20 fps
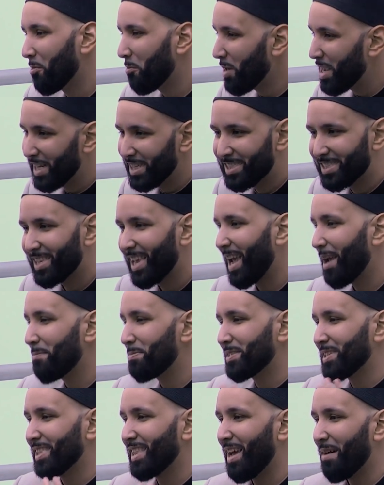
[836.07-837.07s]
We
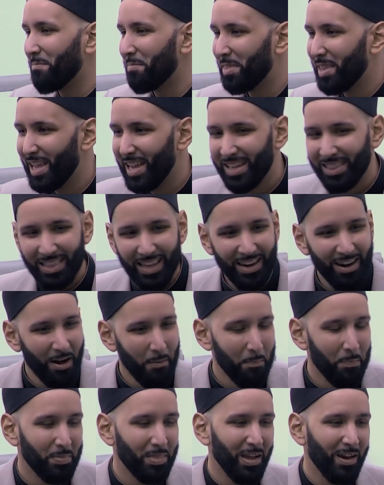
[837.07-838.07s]
escape to them. They
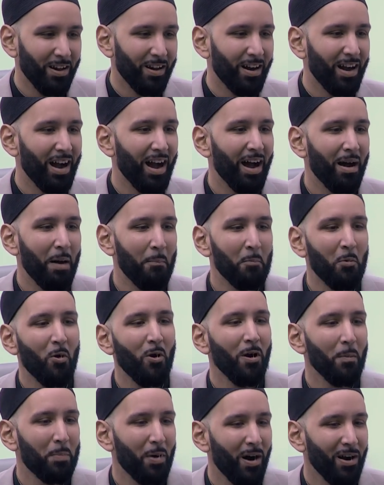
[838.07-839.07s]
are
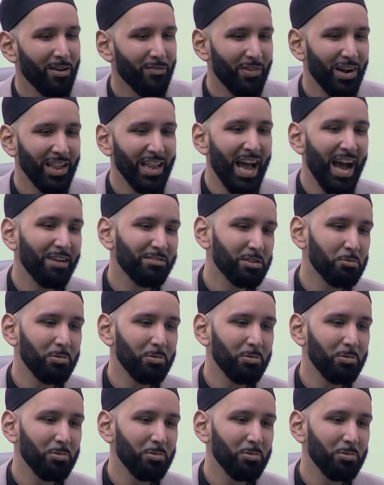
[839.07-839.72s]
more a part of our lives,